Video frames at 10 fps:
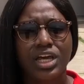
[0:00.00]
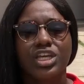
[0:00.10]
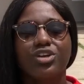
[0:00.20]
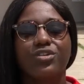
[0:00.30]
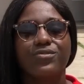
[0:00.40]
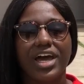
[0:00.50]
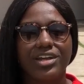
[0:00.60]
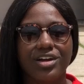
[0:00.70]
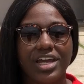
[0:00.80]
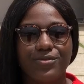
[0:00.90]
You'll
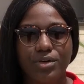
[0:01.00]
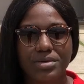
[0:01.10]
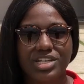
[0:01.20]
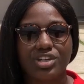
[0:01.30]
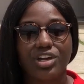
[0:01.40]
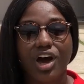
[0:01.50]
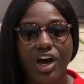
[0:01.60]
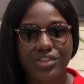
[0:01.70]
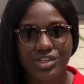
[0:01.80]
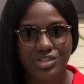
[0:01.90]
find her information
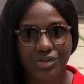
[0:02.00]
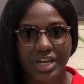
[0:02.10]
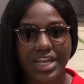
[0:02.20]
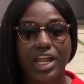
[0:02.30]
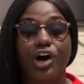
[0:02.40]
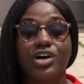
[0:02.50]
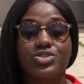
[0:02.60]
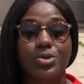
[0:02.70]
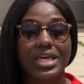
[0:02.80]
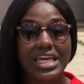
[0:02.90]
on the screen and
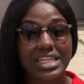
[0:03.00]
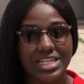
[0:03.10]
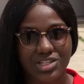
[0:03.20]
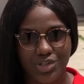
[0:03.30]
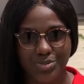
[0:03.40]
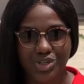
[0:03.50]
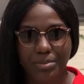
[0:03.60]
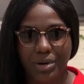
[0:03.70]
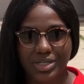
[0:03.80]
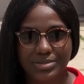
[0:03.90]
also in the
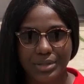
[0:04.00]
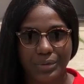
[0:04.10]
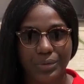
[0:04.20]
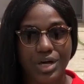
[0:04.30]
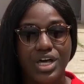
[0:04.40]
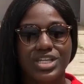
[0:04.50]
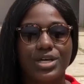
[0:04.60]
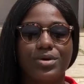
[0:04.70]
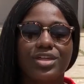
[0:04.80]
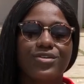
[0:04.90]
description box below.
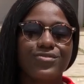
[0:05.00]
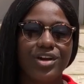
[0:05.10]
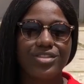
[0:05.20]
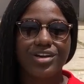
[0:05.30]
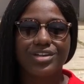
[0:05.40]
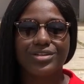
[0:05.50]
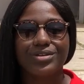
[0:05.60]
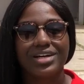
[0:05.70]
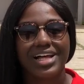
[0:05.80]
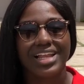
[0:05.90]
So without further
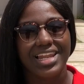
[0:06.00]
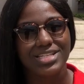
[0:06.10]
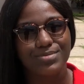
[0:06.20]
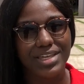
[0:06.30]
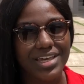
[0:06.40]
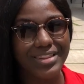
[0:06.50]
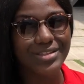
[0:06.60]
ado, let's begin the